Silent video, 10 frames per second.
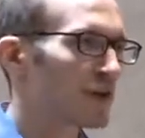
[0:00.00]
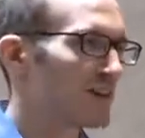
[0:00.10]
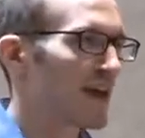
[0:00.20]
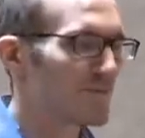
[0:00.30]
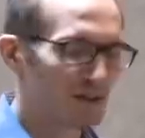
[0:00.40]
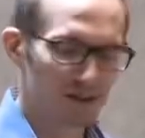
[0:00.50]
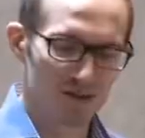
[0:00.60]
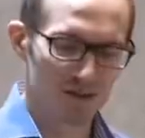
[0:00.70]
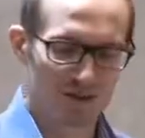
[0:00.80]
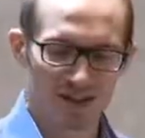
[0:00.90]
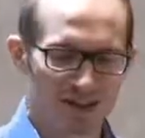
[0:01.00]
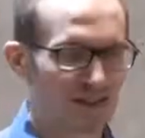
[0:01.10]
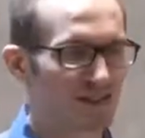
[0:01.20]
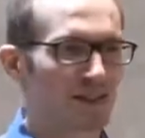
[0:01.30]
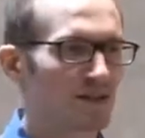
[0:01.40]
what is happening to those
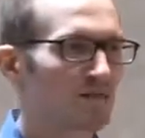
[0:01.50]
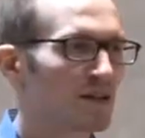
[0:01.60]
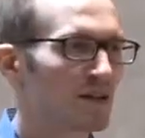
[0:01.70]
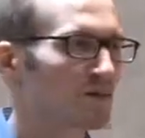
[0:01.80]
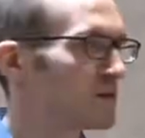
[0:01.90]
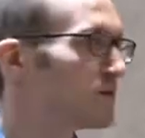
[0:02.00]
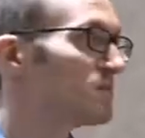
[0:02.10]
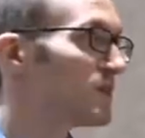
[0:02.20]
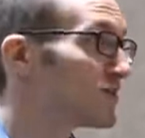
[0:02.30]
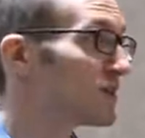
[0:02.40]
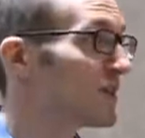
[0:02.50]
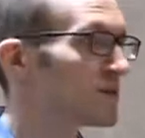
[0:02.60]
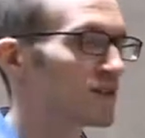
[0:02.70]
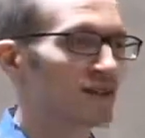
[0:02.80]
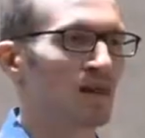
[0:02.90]
devices? Like sometimes we didn't really
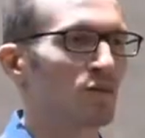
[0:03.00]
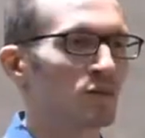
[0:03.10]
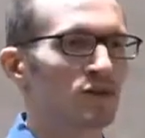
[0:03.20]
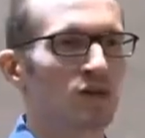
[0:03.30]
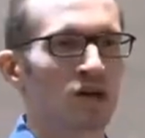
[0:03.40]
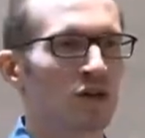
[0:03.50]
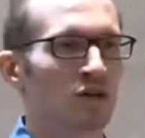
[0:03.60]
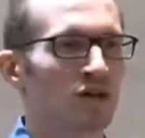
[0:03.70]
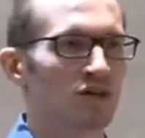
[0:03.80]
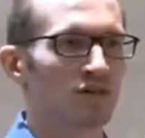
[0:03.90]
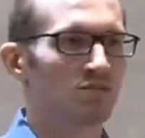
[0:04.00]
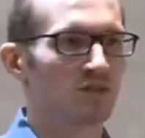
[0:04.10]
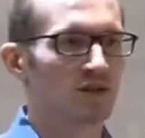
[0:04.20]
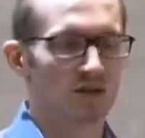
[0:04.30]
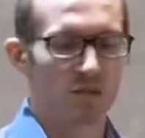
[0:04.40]
understand what was going on because it
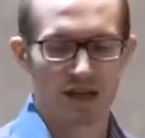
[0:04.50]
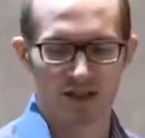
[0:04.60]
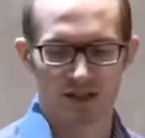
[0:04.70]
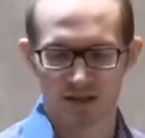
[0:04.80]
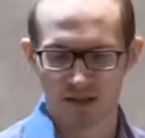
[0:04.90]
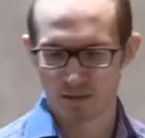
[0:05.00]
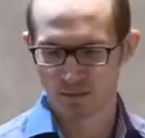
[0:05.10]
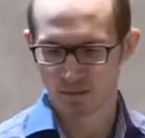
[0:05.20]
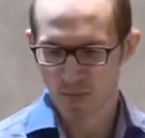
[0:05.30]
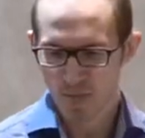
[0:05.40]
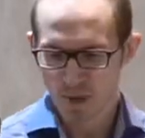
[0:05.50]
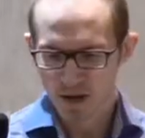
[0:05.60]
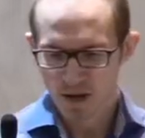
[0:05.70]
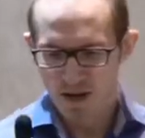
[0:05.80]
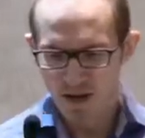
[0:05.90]
doesn't make any sense.
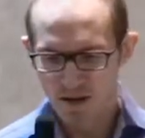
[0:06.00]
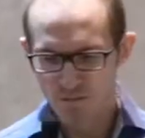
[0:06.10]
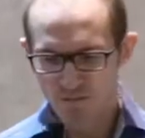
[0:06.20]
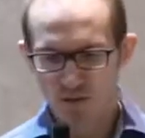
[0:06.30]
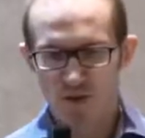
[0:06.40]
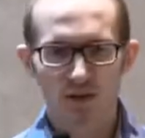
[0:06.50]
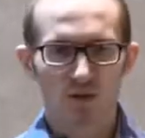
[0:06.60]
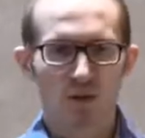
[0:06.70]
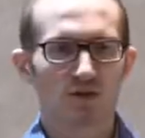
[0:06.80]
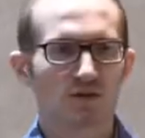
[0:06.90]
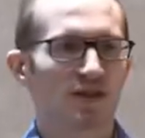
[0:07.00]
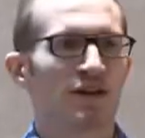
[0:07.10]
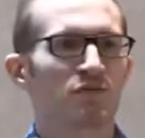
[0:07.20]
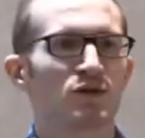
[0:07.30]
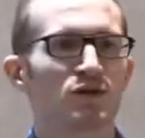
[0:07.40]
Um, so this is what you
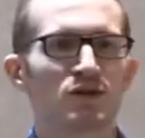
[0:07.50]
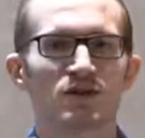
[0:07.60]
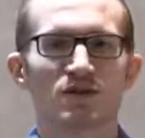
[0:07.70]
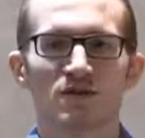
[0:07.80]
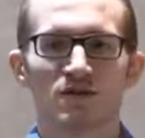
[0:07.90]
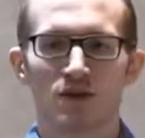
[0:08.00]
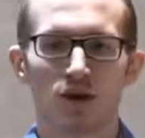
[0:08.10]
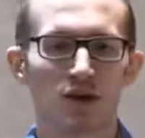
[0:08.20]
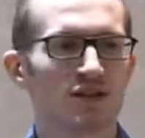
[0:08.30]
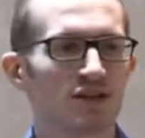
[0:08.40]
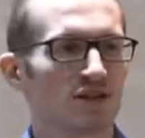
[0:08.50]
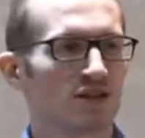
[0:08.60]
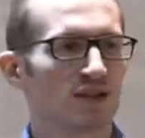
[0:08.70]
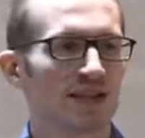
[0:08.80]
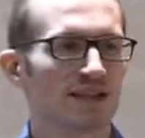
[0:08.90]
find when you just go out there,
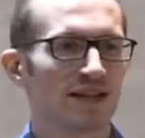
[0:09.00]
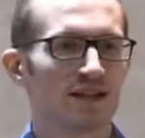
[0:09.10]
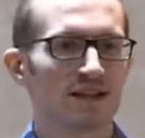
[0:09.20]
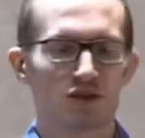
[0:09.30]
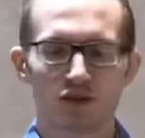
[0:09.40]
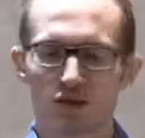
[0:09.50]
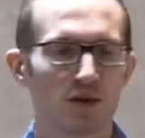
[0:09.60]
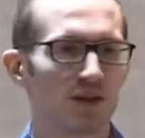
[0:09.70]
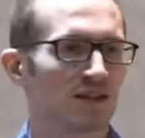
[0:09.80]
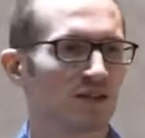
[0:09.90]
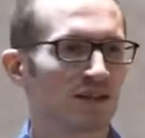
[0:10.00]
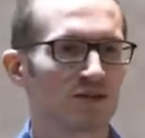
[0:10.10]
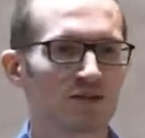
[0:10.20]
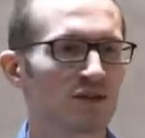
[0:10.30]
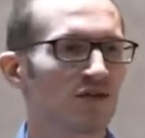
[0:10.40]
collect data, just look at it, right?
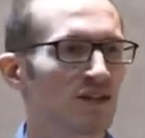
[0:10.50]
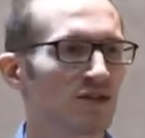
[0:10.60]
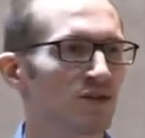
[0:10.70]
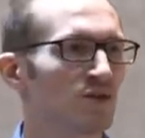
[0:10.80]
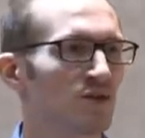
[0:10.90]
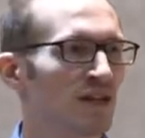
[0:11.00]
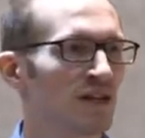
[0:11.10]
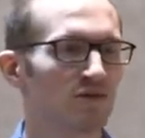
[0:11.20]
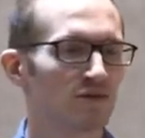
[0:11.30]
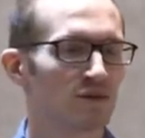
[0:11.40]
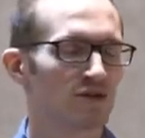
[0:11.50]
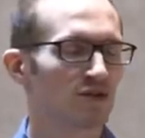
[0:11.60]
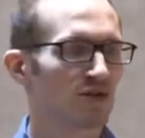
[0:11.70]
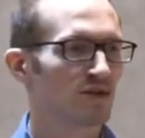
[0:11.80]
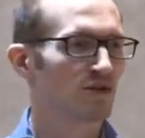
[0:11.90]
You don't even need to do any reverse
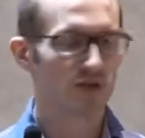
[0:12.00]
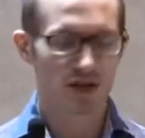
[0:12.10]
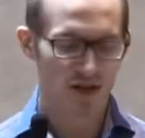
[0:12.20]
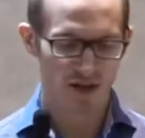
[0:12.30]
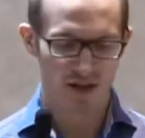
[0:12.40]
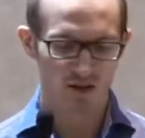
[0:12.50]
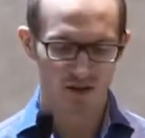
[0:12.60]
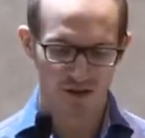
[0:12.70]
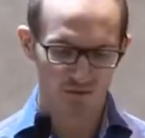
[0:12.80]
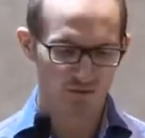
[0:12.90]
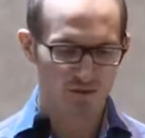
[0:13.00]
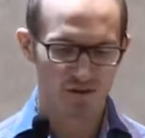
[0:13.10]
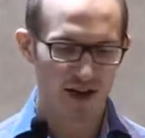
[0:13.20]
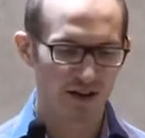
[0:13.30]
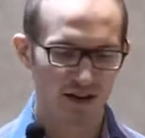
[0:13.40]
engineering or anything. You just
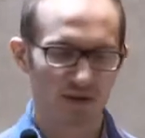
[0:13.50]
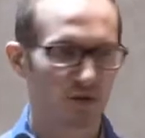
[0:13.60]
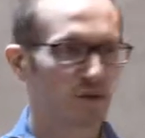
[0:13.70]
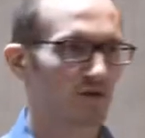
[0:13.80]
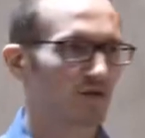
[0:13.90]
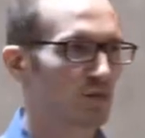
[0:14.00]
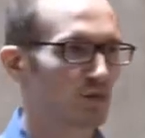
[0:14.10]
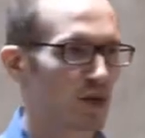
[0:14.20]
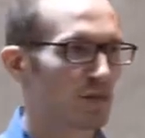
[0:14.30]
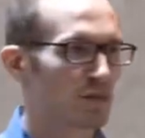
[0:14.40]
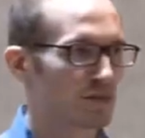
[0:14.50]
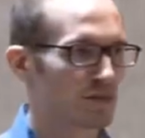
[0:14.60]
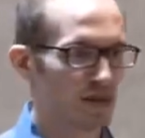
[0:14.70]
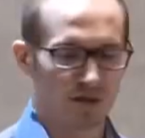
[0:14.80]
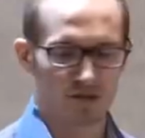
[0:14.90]
find sort of the
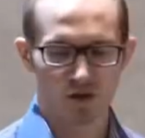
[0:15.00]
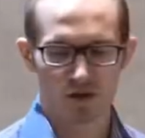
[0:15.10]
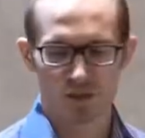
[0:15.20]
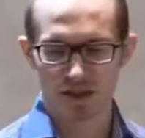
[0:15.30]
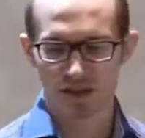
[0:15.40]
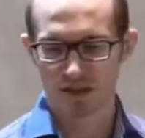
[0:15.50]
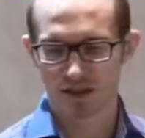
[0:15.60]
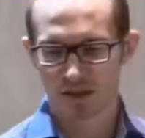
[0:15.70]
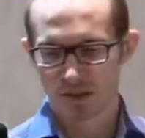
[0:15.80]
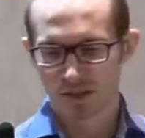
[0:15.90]
problems and the vulnerabilities.